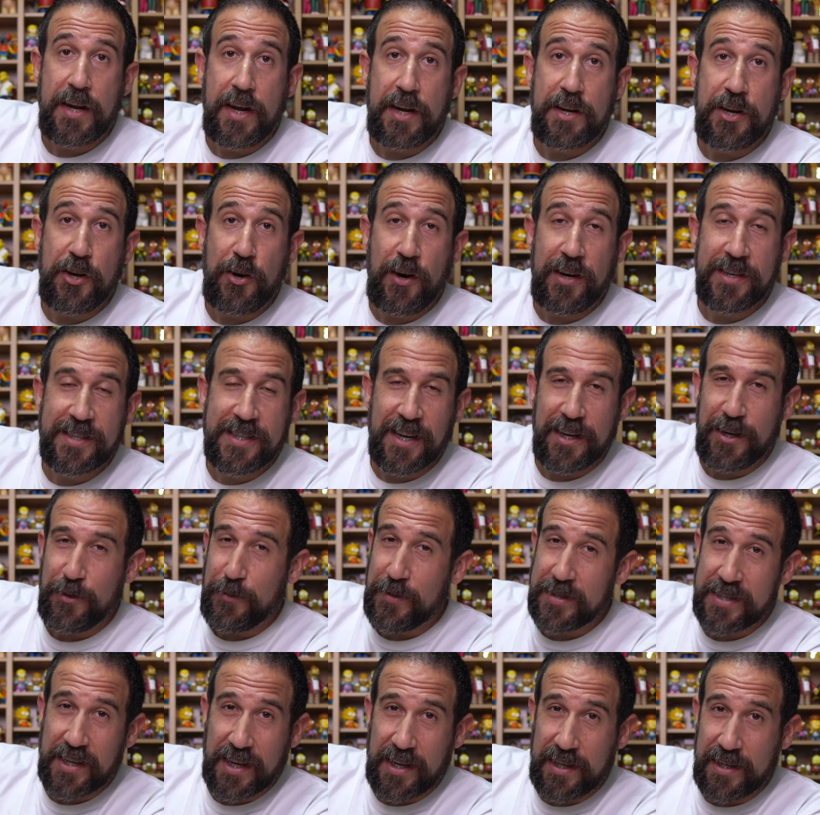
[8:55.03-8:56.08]
I know I said I
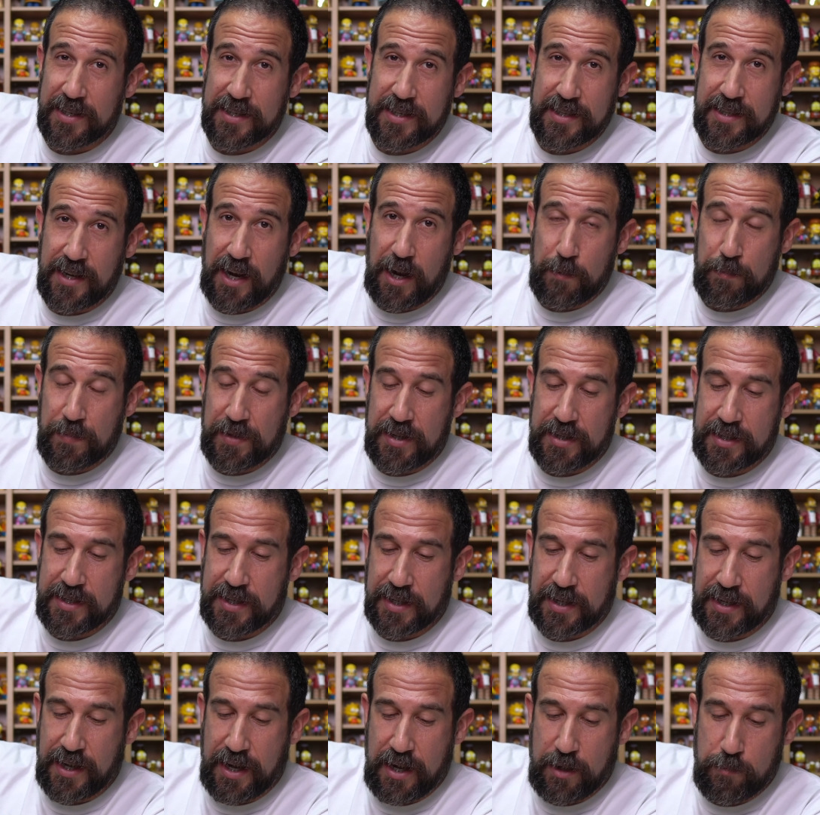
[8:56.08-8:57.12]
wasn't going to stop this
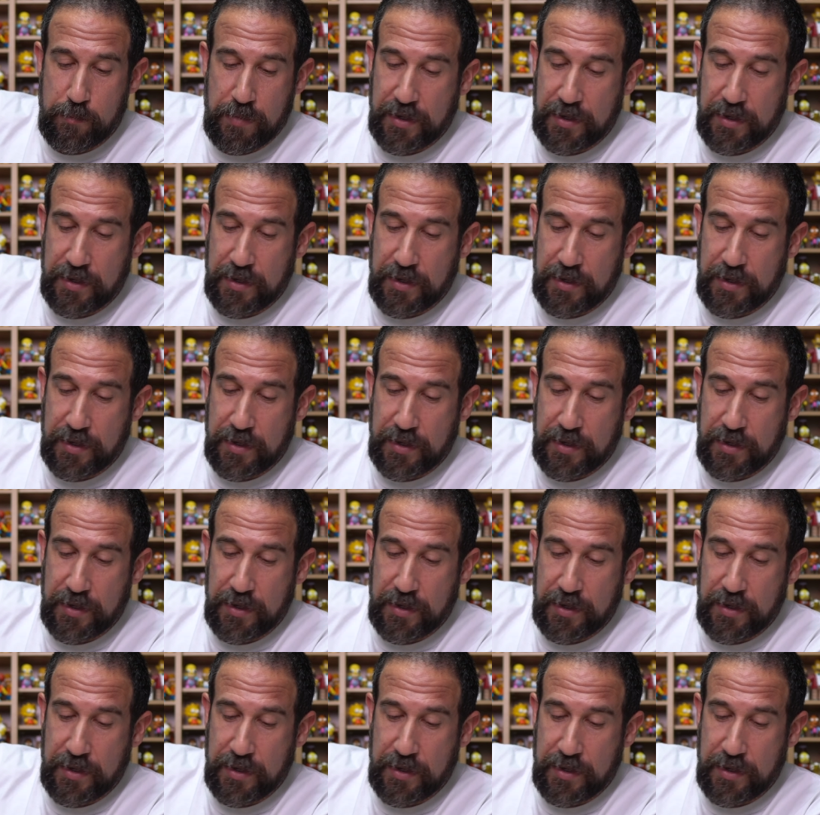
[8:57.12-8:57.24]
again,